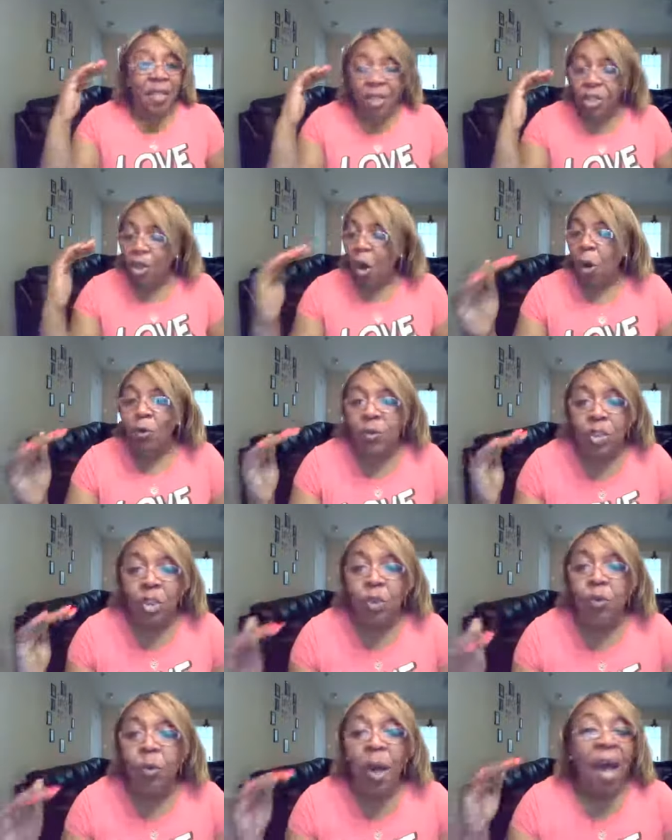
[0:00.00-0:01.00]
it goes
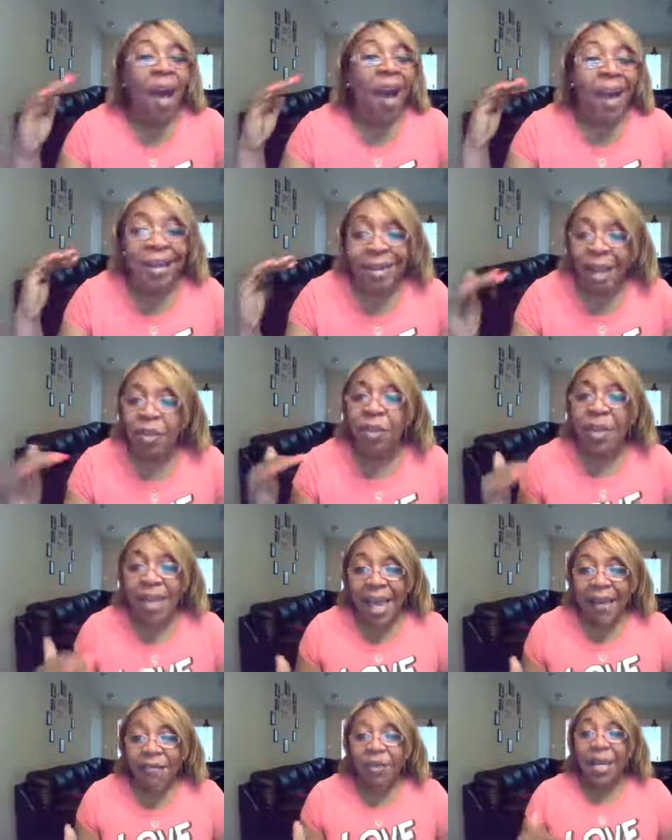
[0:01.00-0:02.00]
to another
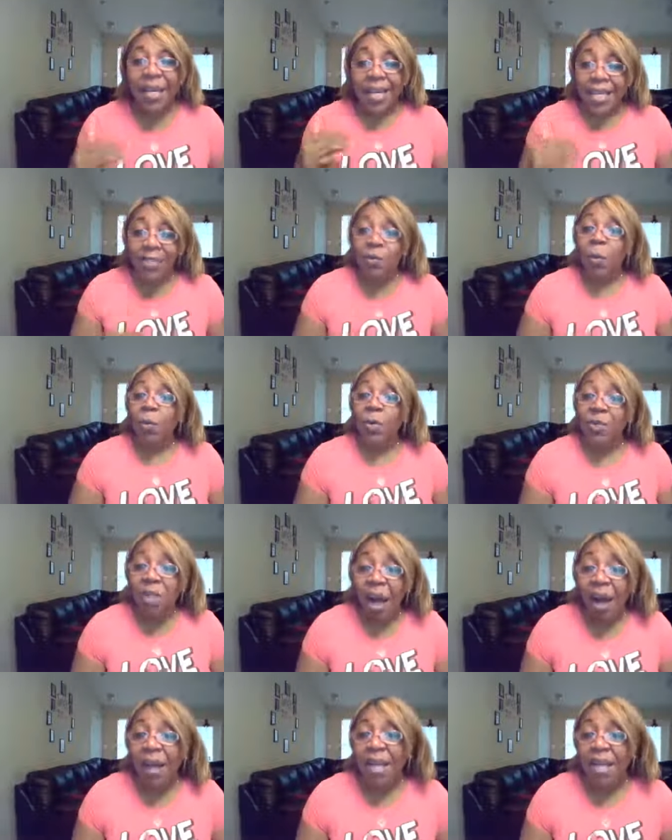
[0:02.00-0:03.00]
level, and that's what we're
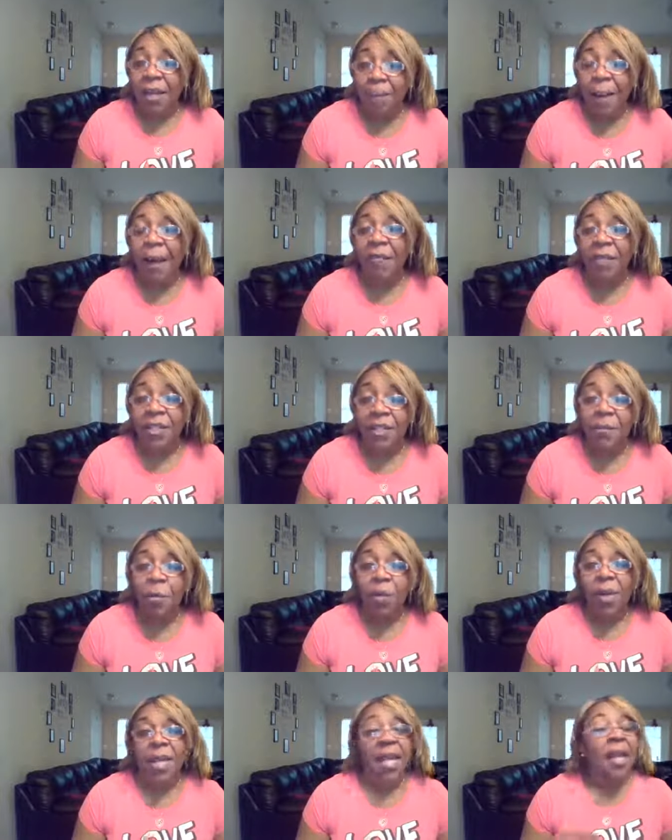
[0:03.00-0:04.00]
talking about this
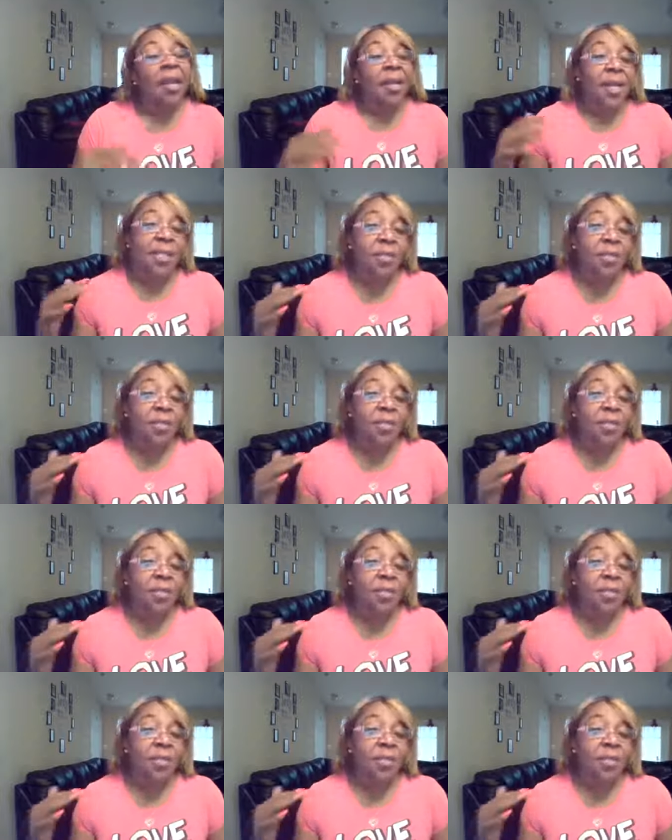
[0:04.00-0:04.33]
morning.